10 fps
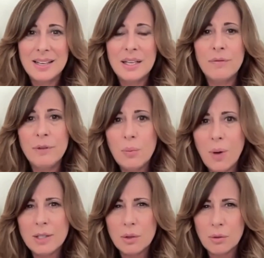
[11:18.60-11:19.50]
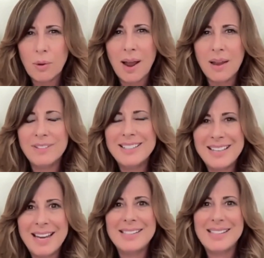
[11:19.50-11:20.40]
And if you want to thrive, it
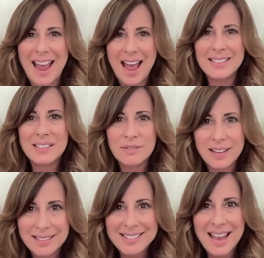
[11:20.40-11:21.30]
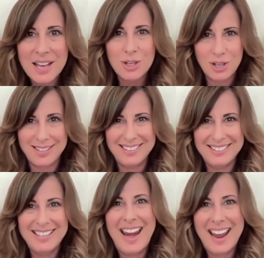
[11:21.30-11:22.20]
takes active attention
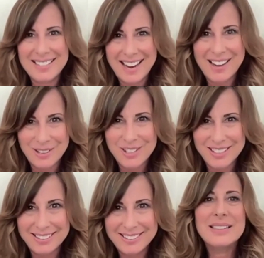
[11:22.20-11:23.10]
and energy.